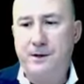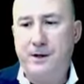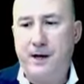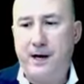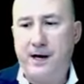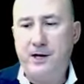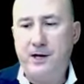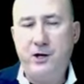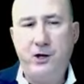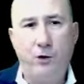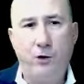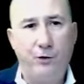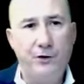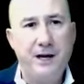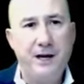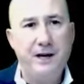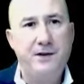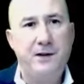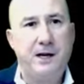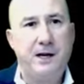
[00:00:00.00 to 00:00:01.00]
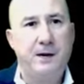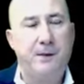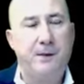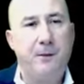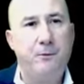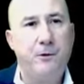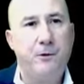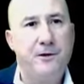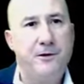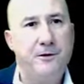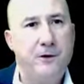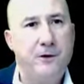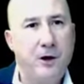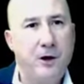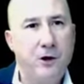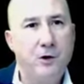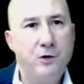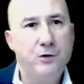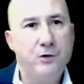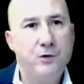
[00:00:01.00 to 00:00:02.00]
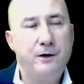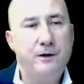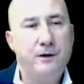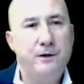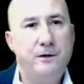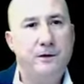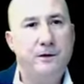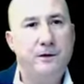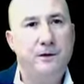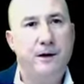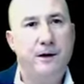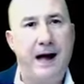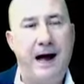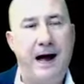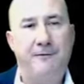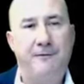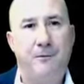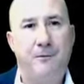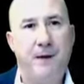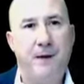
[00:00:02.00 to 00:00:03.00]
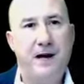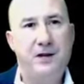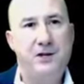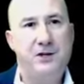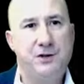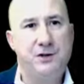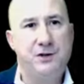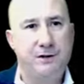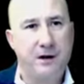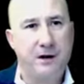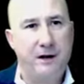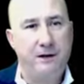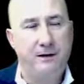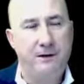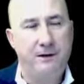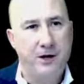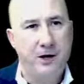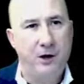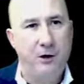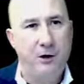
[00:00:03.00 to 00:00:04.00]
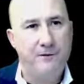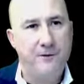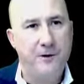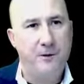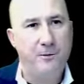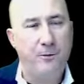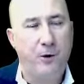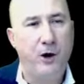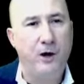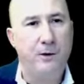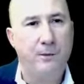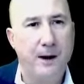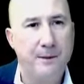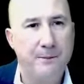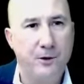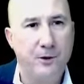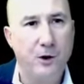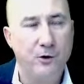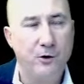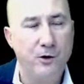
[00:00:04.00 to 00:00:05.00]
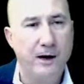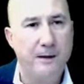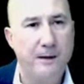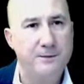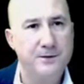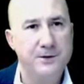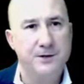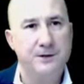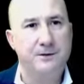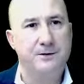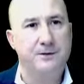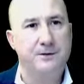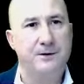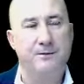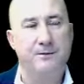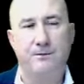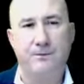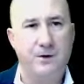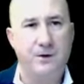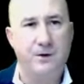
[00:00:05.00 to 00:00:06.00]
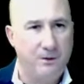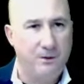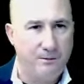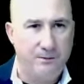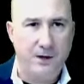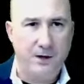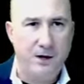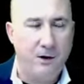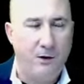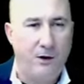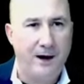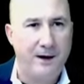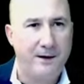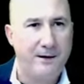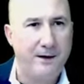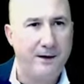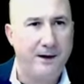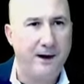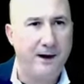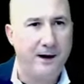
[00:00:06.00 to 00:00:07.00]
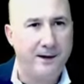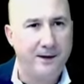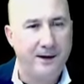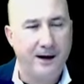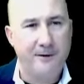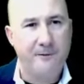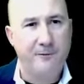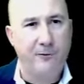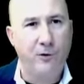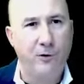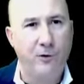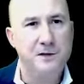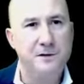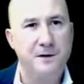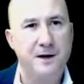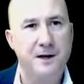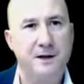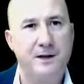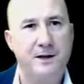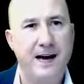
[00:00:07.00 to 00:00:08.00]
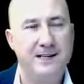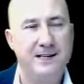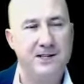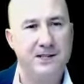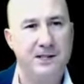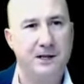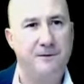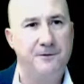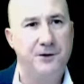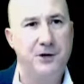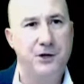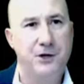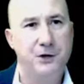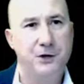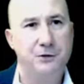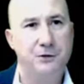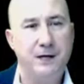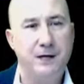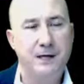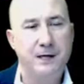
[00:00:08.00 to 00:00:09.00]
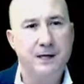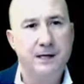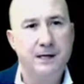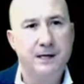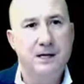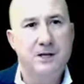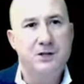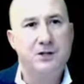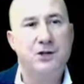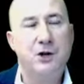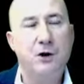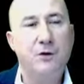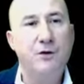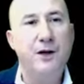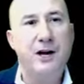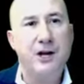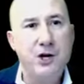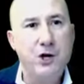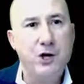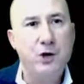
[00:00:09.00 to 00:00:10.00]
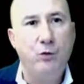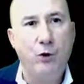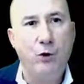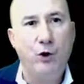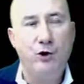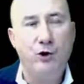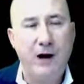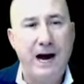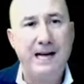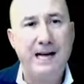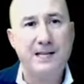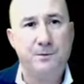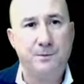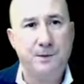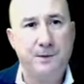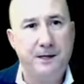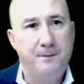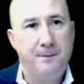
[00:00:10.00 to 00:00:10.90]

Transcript: and you'll need to come up with your own affirmations. You know, if you're part of my programs, you know, I force feed that stuff to you so that you will grasp it.